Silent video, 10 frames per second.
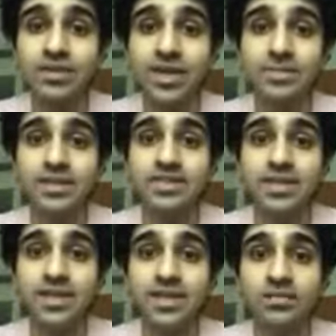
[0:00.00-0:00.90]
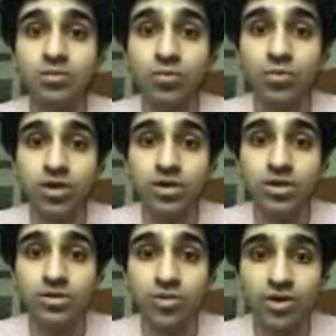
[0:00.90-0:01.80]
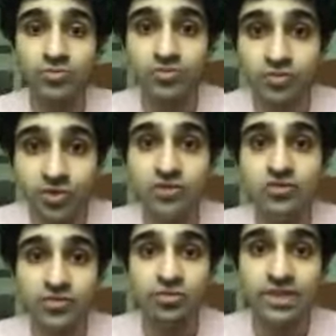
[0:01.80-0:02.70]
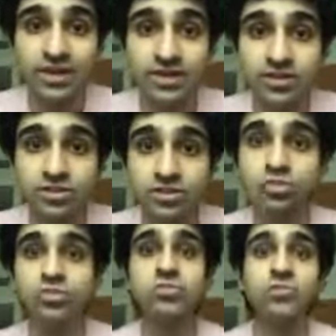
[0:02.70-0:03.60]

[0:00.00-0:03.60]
they basically were one of the first few centers to